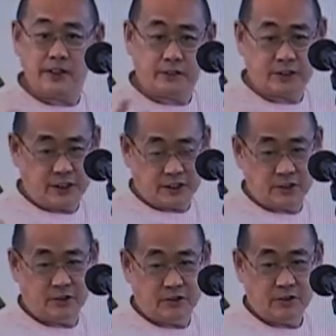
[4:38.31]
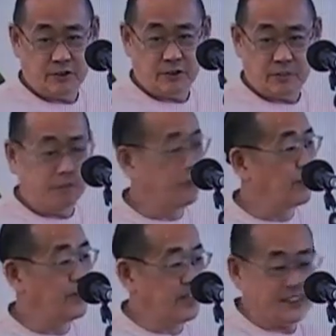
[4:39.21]
positive stage.
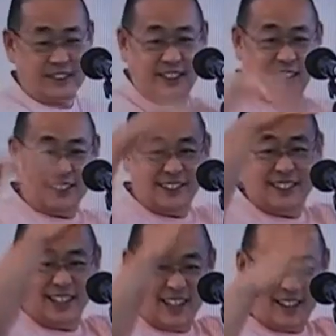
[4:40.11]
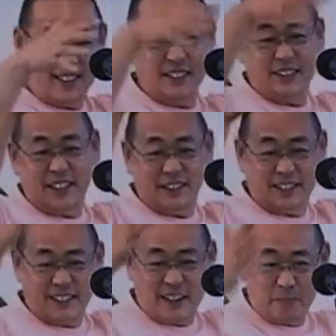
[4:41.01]
Before that, as I said, there's these layers,
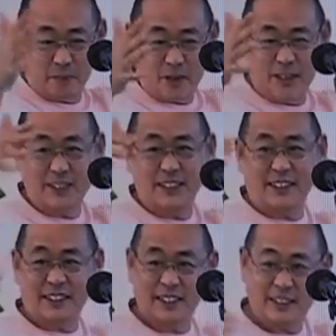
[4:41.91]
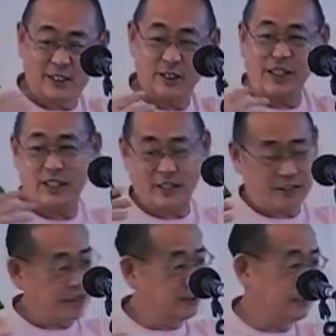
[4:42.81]
and then there's the aparadhas there, etc., so
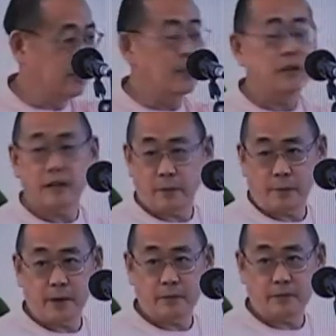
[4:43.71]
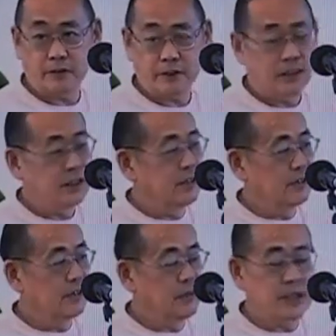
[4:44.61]
that can cause a lot of problems.
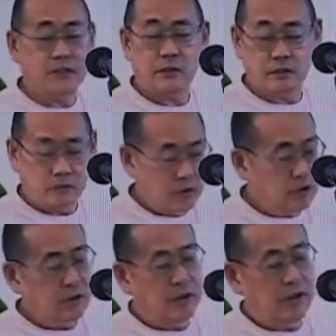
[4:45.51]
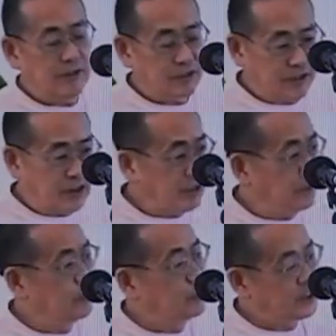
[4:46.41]
When we get to, after
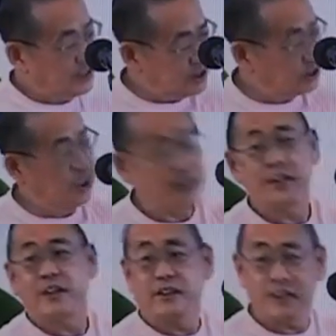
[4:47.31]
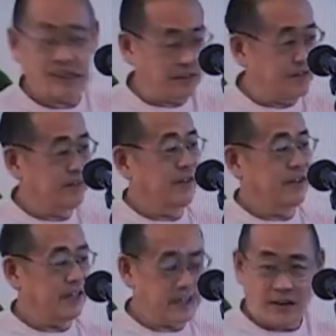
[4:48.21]
anartha, we get to nishta, then
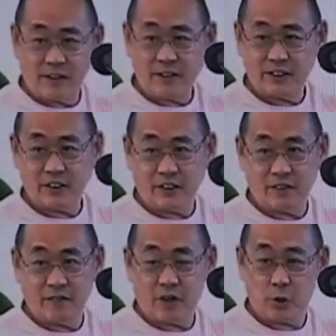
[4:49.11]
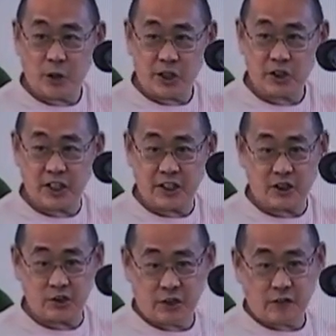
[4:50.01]
the anarthas are at a very weak
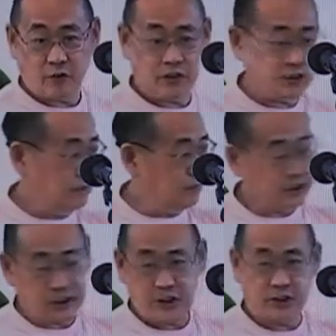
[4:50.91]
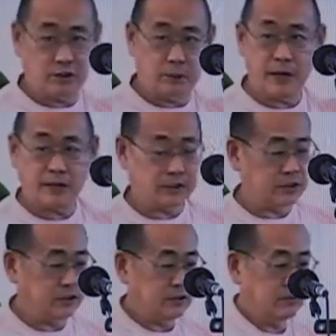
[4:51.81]
stage, so therefore it's much easier to
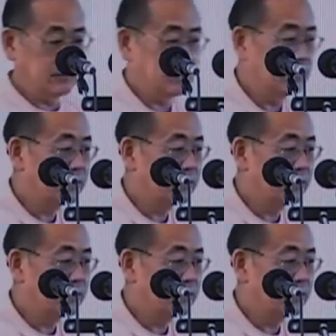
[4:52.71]
practice.